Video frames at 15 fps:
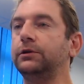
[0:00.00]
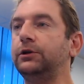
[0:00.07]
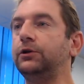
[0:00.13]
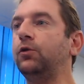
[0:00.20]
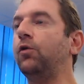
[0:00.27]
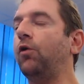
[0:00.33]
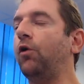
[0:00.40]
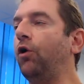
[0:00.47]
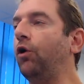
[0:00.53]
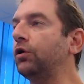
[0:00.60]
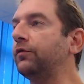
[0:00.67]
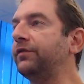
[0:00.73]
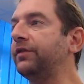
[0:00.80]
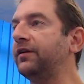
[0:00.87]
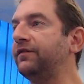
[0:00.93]
do all
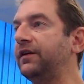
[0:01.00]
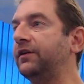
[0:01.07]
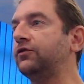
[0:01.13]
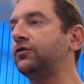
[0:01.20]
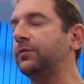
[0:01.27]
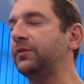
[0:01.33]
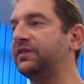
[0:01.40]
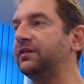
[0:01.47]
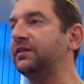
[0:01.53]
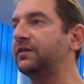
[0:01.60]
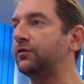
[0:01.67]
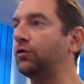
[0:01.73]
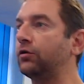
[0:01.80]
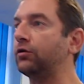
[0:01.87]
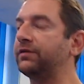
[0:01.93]
of the virtual machines
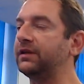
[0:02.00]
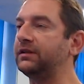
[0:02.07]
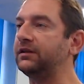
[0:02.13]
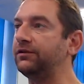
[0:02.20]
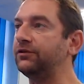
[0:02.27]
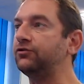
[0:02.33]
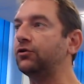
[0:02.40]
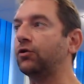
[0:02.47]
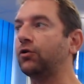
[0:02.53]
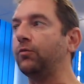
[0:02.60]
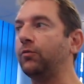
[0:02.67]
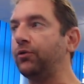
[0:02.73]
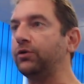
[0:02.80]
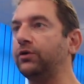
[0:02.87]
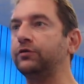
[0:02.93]
and all of the individual
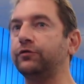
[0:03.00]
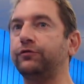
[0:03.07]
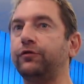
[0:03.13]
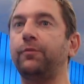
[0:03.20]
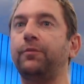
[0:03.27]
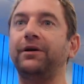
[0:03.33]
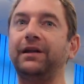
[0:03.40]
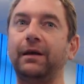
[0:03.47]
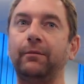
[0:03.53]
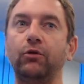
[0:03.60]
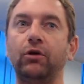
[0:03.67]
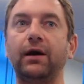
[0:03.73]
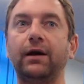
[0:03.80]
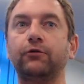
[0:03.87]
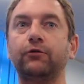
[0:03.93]
components of Open
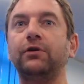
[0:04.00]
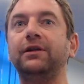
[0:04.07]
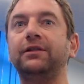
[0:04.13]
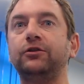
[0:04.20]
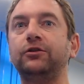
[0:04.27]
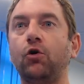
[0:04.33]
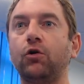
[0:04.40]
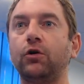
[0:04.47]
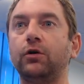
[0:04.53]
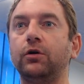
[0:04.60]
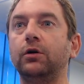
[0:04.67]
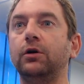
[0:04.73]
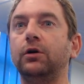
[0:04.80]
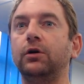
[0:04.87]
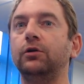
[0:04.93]
Nebula actually talk
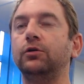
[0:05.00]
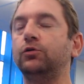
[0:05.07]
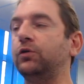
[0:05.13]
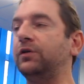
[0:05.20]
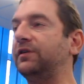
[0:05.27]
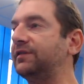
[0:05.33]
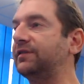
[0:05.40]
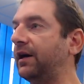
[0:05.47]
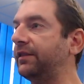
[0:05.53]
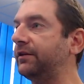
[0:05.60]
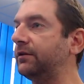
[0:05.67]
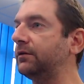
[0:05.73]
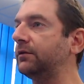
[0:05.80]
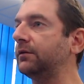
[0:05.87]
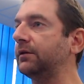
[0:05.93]
to each
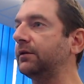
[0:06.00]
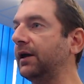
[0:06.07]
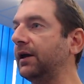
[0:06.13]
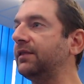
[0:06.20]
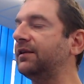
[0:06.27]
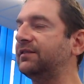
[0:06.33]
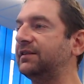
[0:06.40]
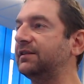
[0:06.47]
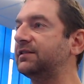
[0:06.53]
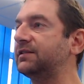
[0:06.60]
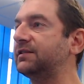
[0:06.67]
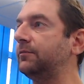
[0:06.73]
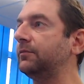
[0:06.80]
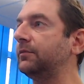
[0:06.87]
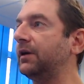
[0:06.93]
other in the
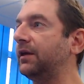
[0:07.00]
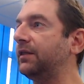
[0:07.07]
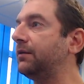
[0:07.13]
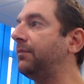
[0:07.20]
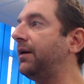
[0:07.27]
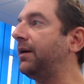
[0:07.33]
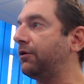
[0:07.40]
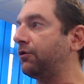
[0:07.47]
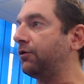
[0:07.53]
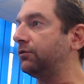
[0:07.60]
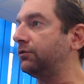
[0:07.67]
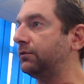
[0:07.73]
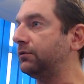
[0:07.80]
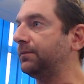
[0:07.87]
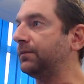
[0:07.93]
system in the background?
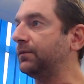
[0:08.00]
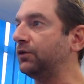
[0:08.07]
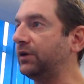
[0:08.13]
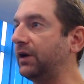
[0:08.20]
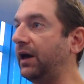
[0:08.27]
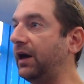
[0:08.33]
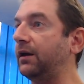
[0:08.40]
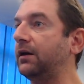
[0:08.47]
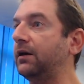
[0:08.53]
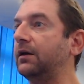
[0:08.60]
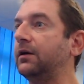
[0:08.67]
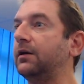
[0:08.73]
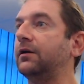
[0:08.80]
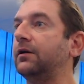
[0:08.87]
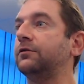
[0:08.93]
Okay,
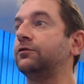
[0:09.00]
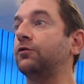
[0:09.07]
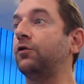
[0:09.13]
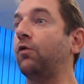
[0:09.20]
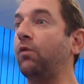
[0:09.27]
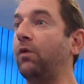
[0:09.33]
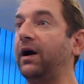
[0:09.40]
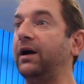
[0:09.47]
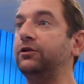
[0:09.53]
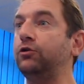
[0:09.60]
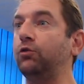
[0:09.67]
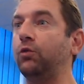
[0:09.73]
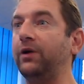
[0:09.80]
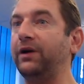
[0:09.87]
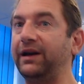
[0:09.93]
so why
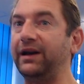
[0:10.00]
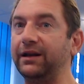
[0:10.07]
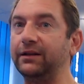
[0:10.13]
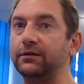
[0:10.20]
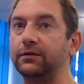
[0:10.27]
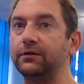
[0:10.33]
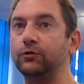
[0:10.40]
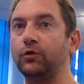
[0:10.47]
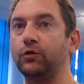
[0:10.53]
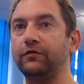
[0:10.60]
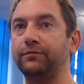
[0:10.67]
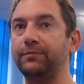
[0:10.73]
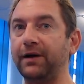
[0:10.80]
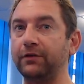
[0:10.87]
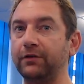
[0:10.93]
do we need to have
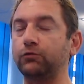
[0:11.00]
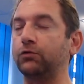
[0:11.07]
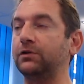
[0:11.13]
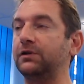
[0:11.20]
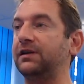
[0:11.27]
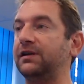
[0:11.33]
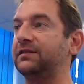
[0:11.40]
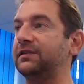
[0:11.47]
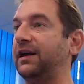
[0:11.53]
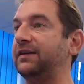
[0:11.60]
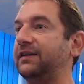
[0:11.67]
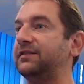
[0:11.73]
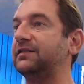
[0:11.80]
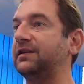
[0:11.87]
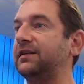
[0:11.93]
passwordless
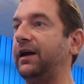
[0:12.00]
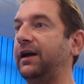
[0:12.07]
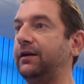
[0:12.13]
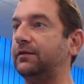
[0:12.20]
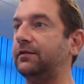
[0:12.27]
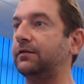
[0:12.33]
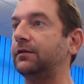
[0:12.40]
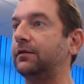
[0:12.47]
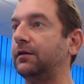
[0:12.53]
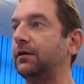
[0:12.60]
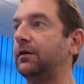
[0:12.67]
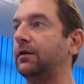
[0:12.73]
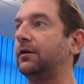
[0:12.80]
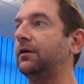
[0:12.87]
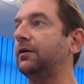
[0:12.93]
SSH
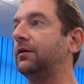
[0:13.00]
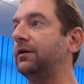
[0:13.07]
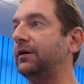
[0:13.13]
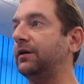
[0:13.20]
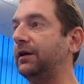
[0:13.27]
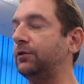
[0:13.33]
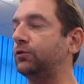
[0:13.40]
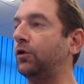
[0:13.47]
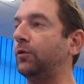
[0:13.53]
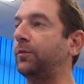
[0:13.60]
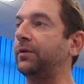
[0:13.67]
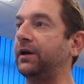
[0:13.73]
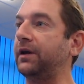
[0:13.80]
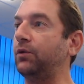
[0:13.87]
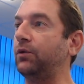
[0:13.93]
into
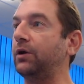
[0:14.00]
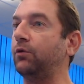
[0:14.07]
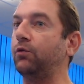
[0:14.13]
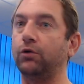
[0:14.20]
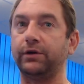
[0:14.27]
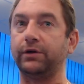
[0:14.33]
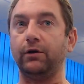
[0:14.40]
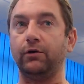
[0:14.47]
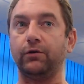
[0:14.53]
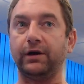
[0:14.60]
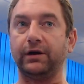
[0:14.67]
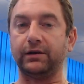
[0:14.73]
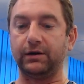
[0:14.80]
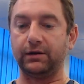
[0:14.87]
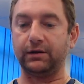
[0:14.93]
Open Nebula working
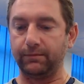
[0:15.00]
correctly?